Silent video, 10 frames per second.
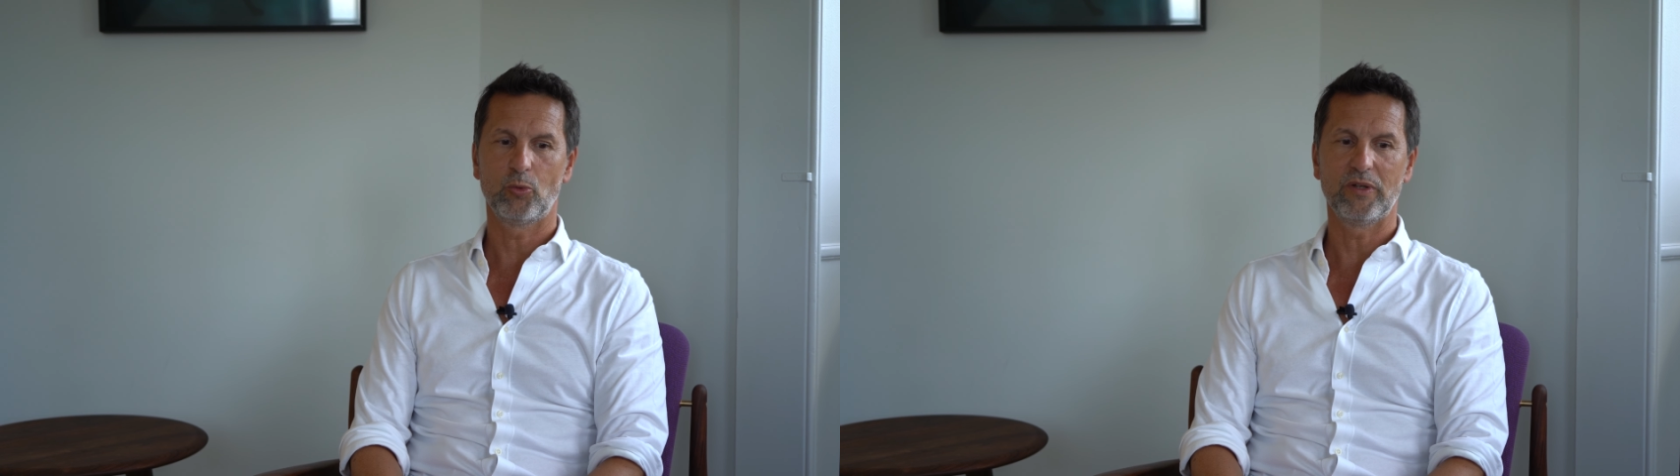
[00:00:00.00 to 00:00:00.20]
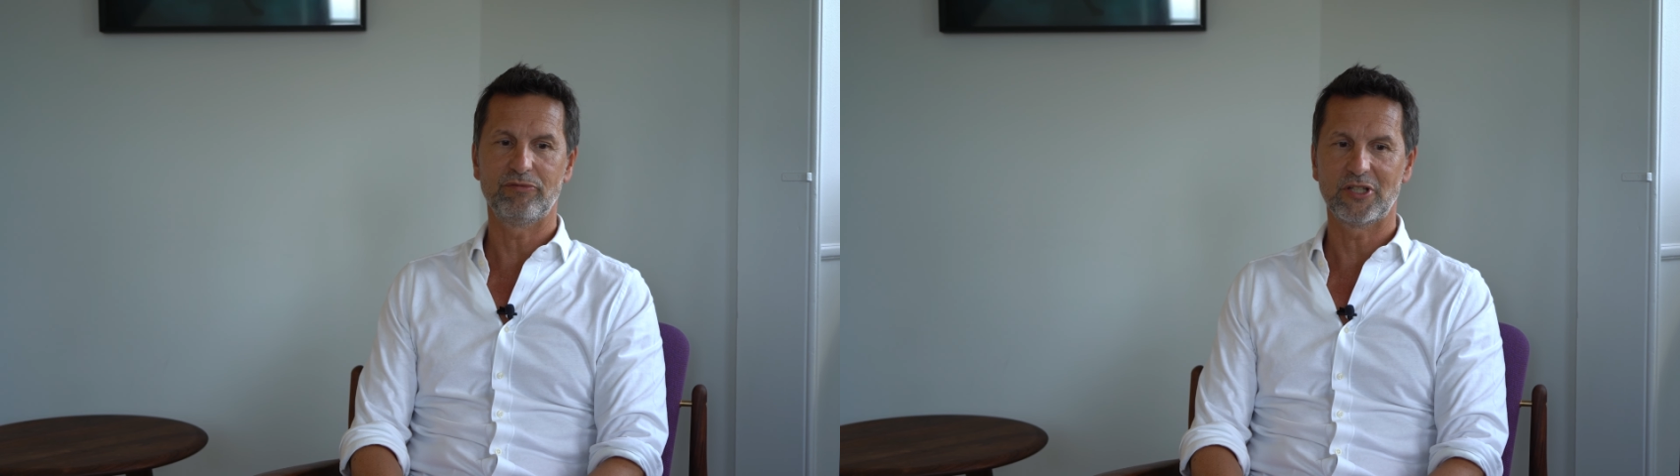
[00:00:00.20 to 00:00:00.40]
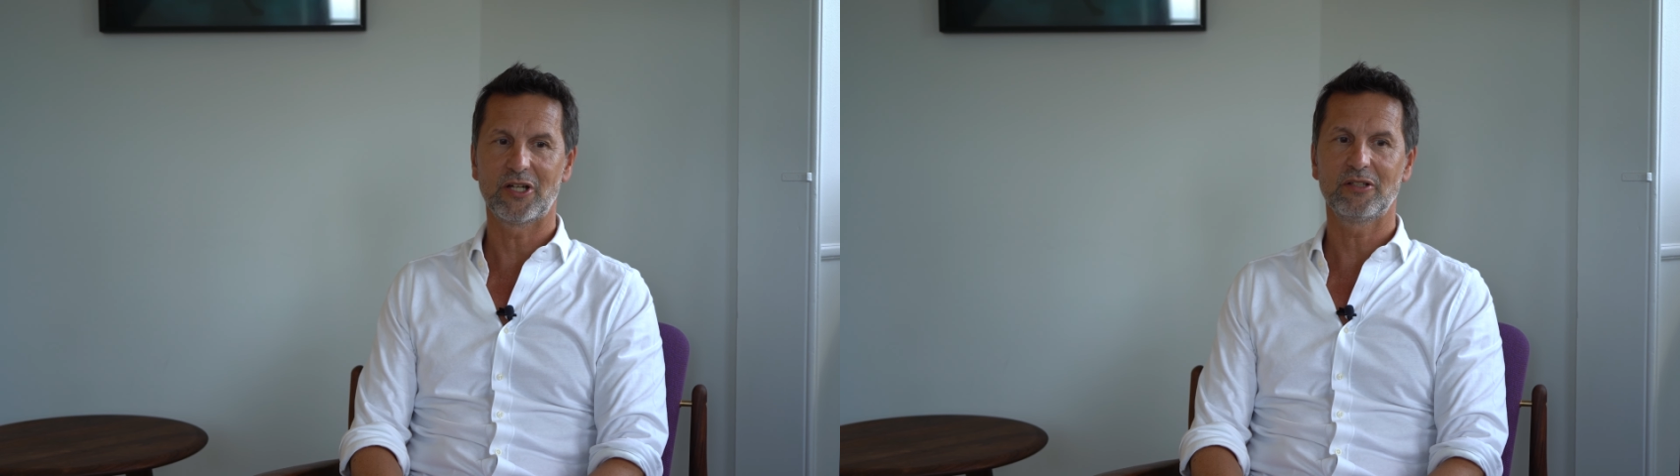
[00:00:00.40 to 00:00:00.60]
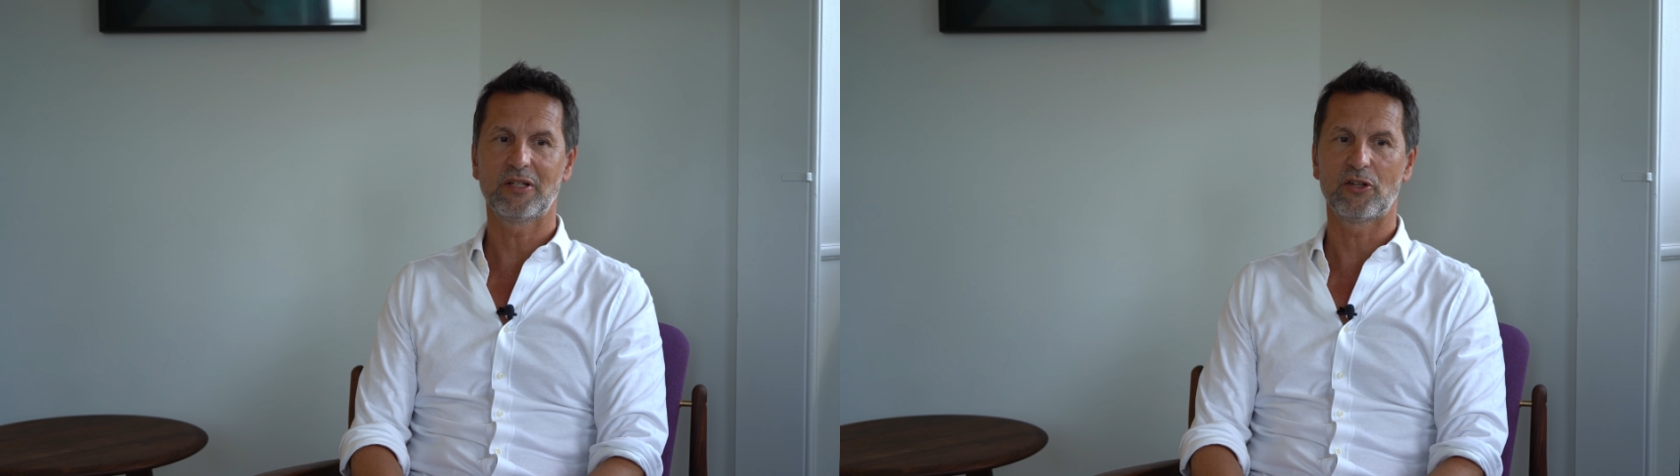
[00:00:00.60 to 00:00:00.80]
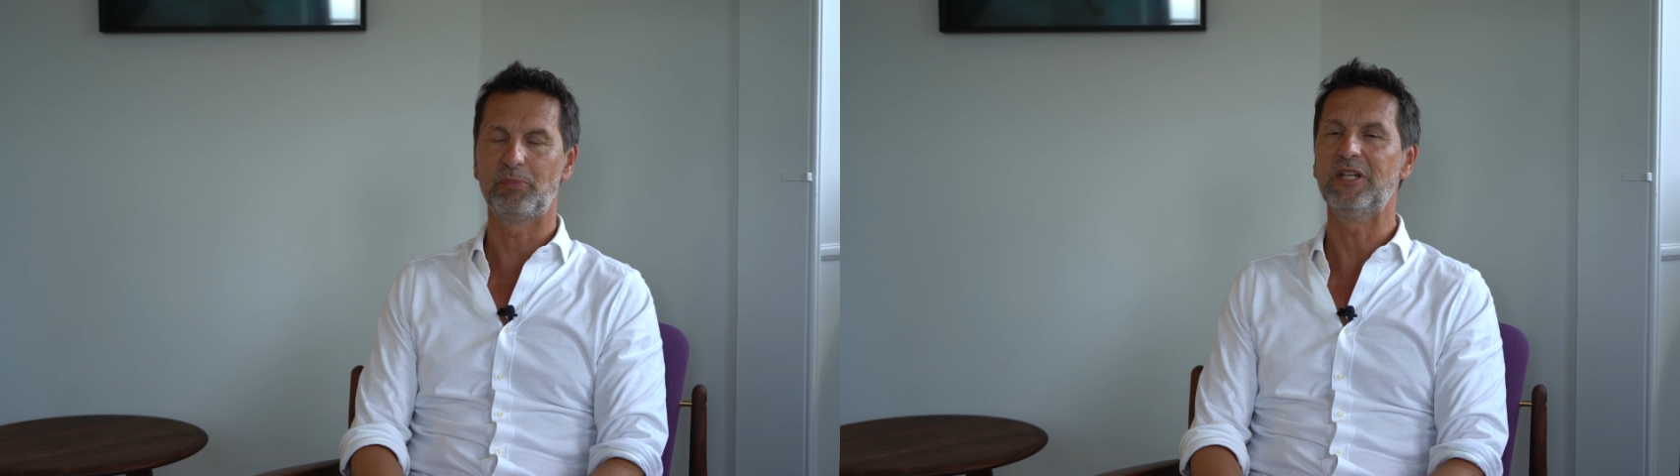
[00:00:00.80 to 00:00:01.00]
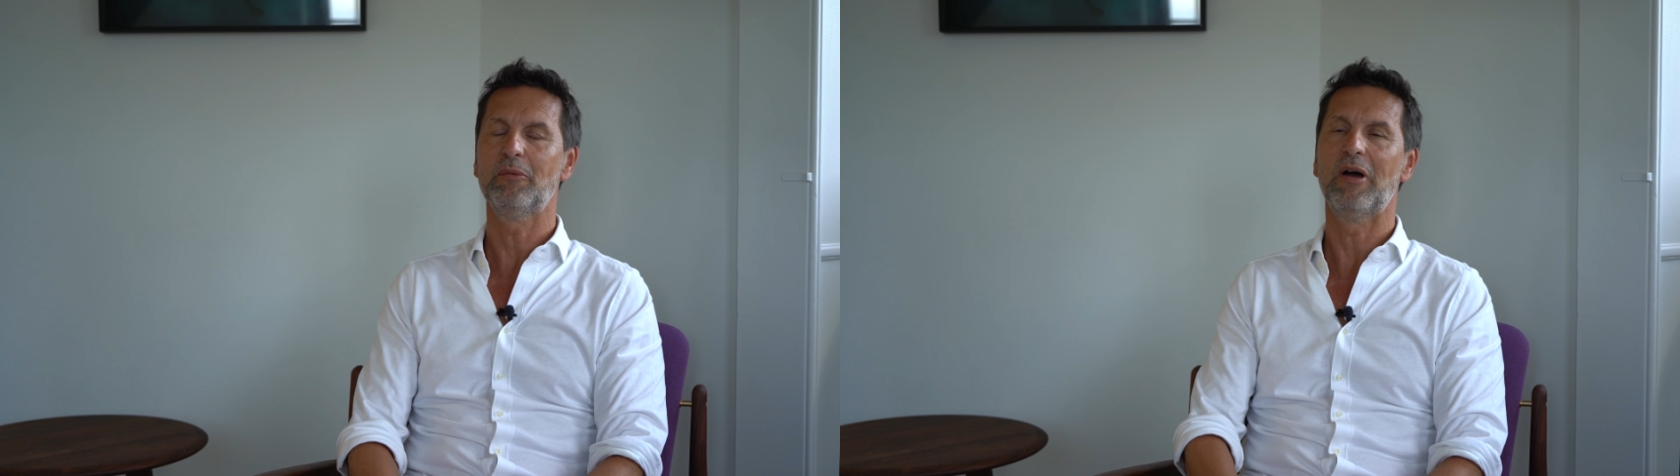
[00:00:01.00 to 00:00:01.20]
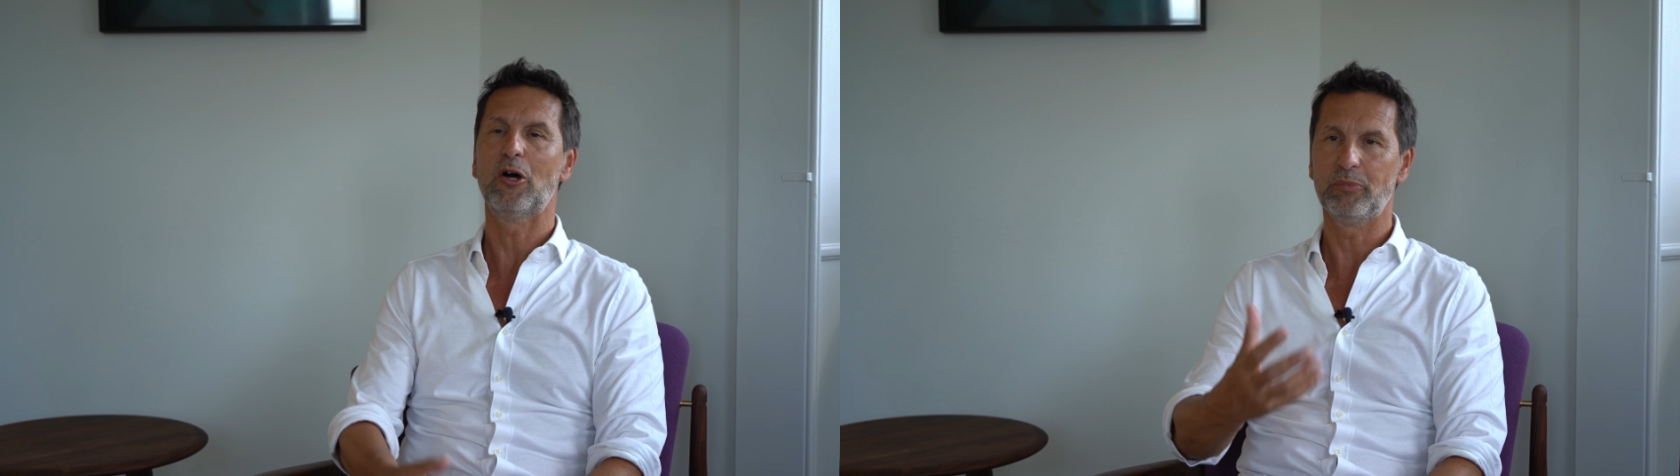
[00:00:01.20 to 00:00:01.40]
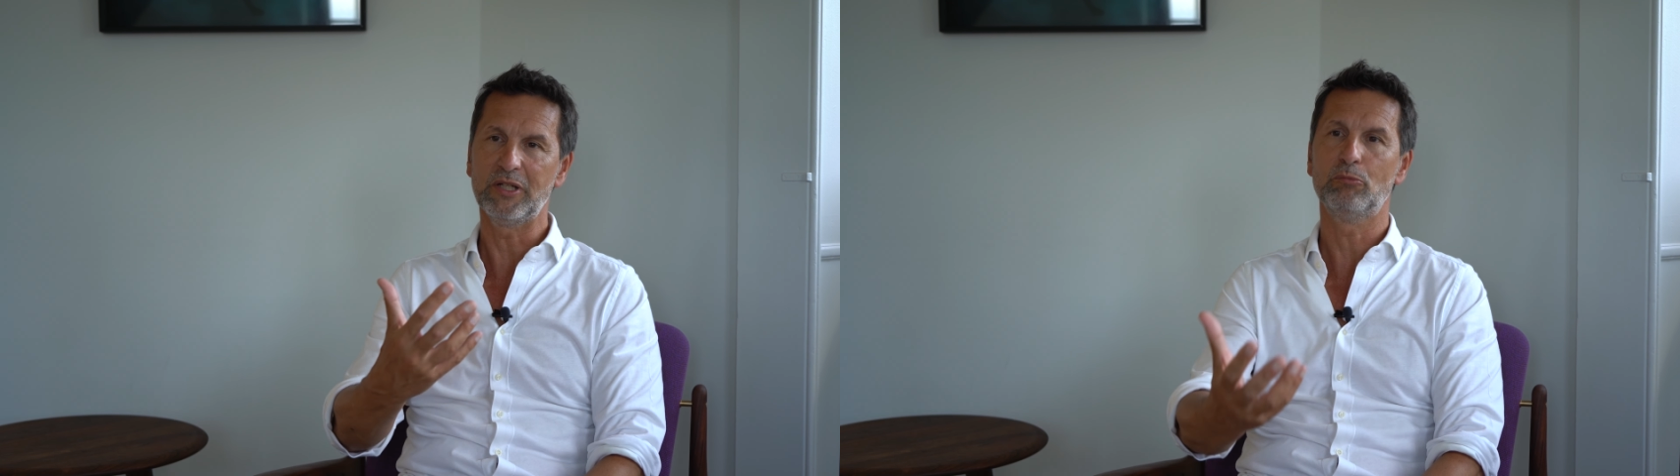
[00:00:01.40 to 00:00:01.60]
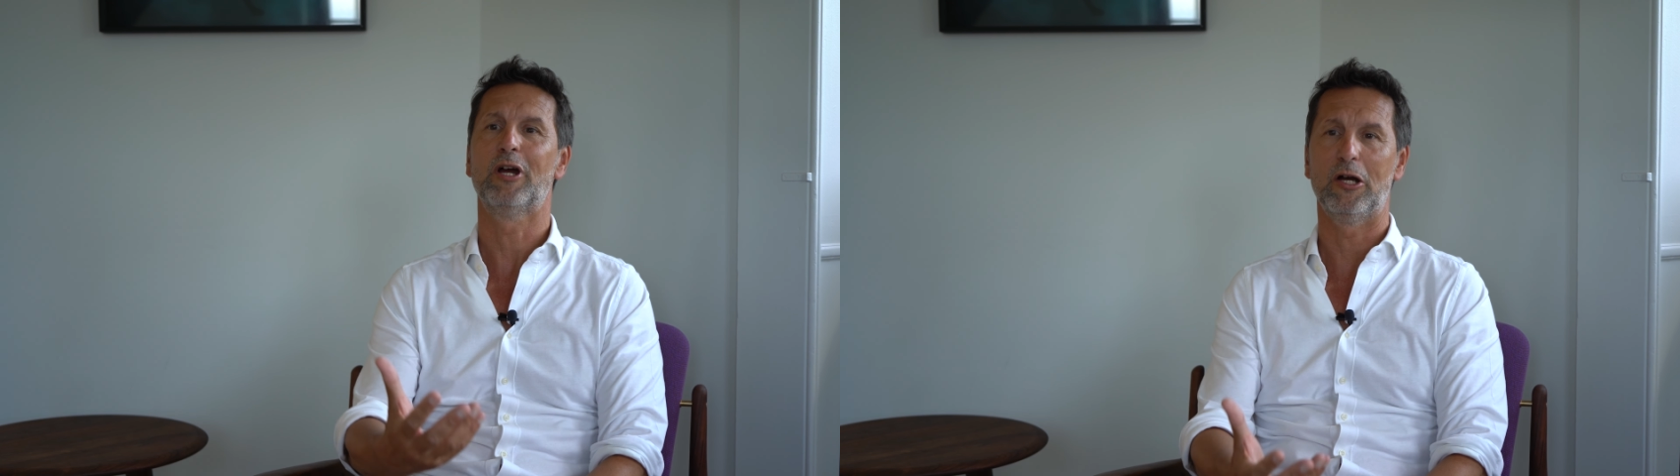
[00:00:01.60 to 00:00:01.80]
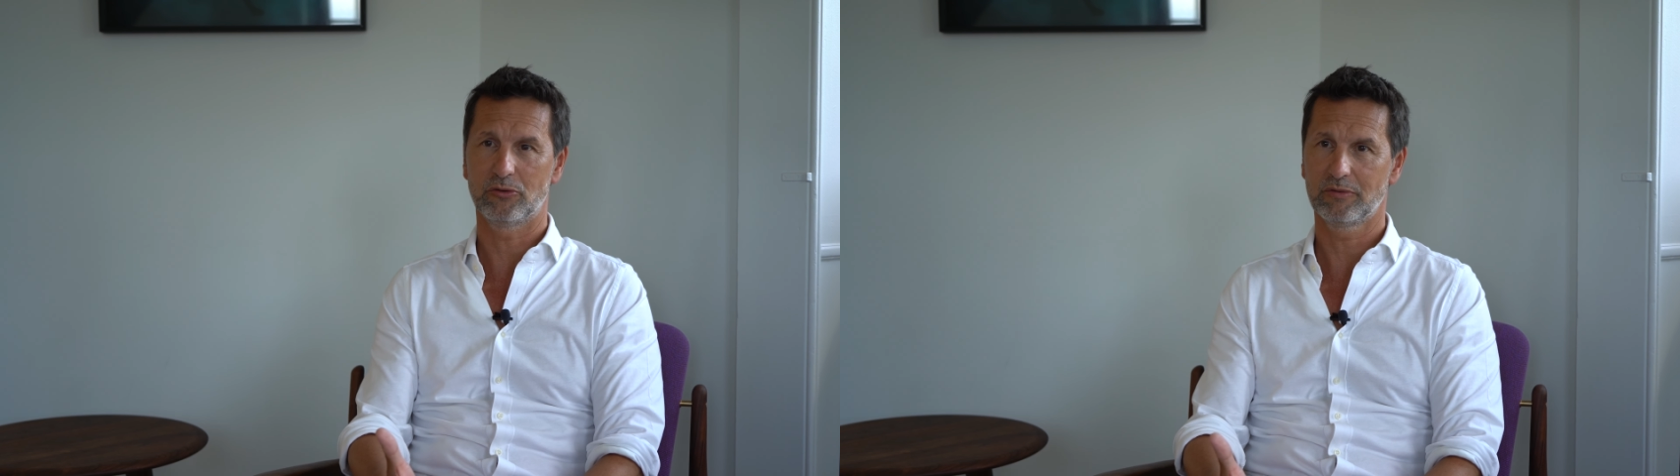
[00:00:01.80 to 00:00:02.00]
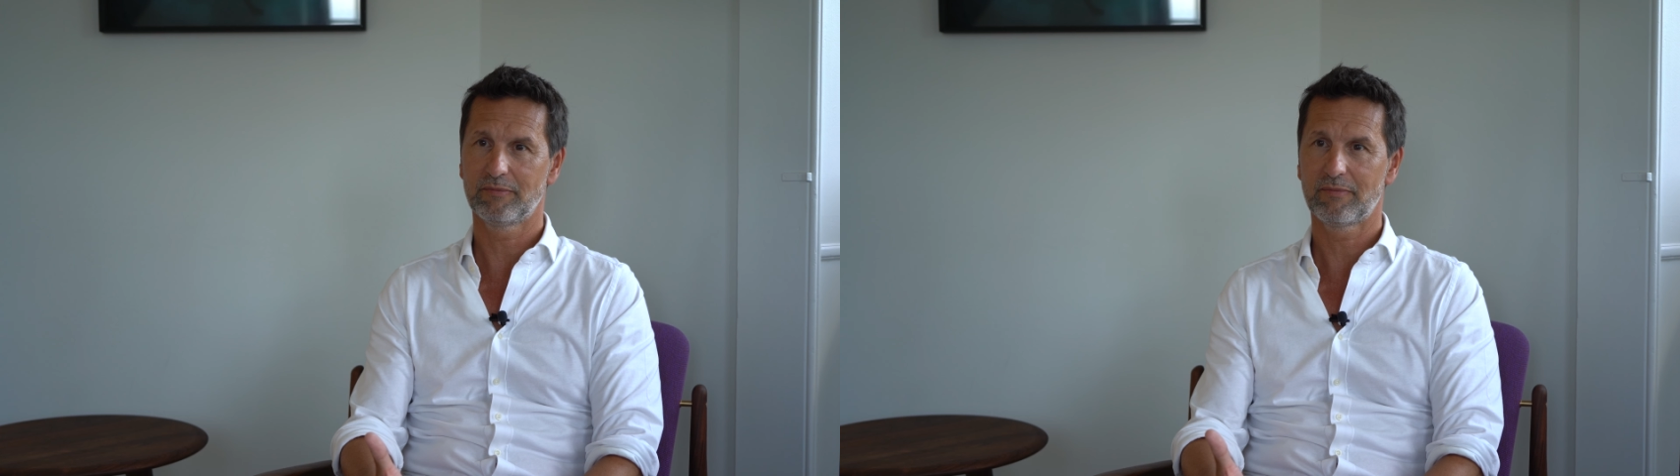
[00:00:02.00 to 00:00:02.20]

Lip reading: we've done has been about being proud.